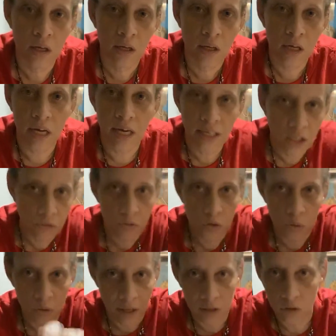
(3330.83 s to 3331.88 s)
Each of
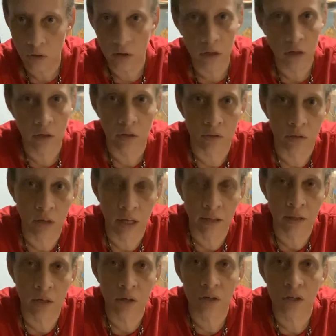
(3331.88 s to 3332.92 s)
you that's on here,
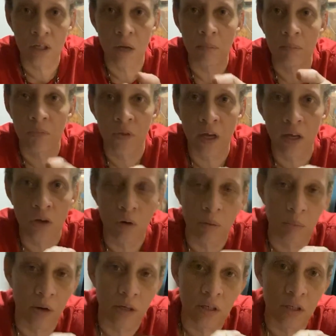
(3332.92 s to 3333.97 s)
like, there's something that you
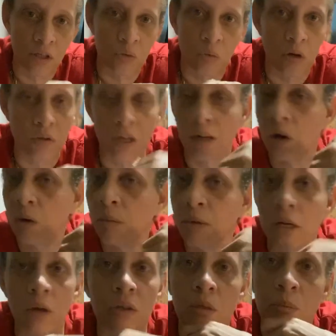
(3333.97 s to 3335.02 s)
could bring to this world that
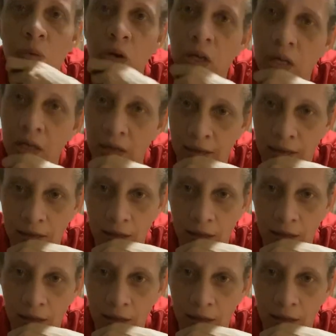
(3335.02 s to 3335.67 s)
nobody else could bring.